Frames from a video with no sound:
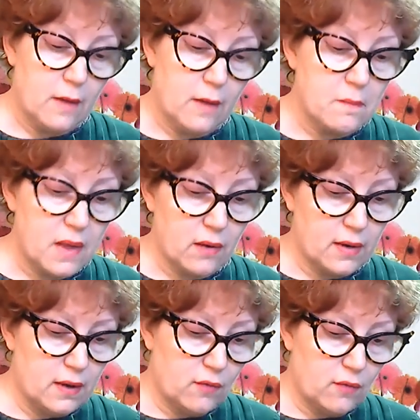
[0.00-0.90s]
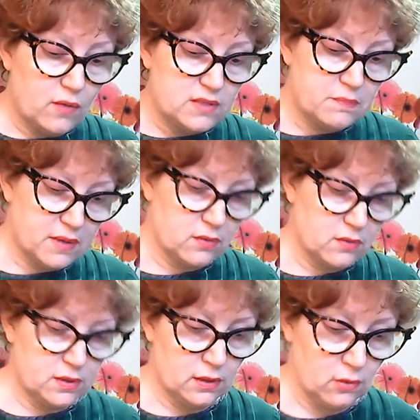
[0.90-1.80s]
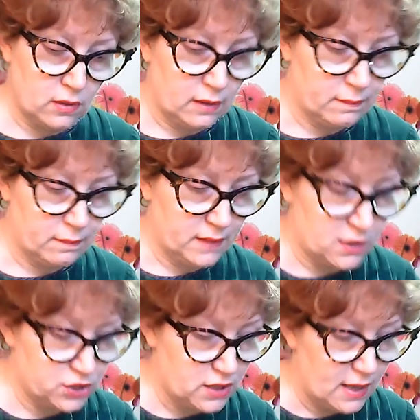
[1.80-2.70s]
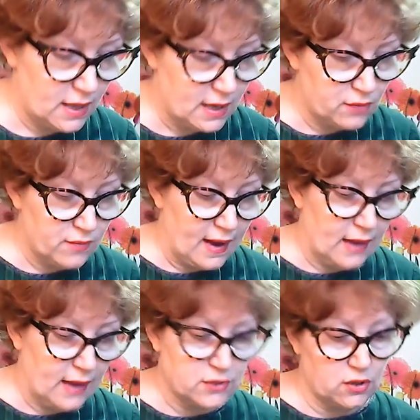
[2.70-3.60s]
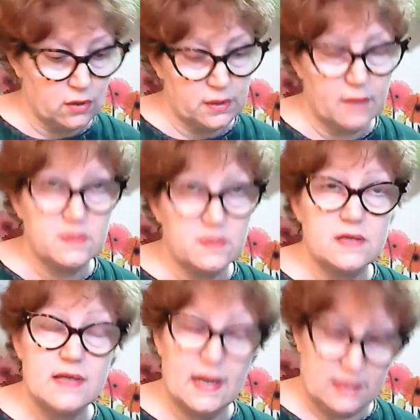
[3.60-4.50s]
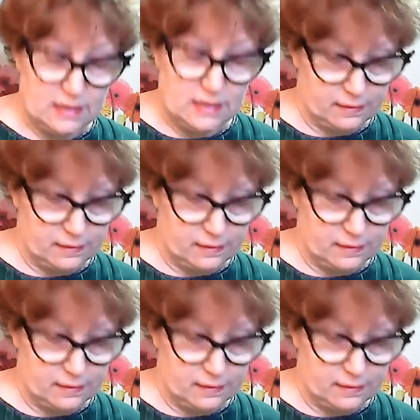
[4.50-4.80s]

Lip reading: Mary was bigger than Laura, and she had a rag doll named Nettie.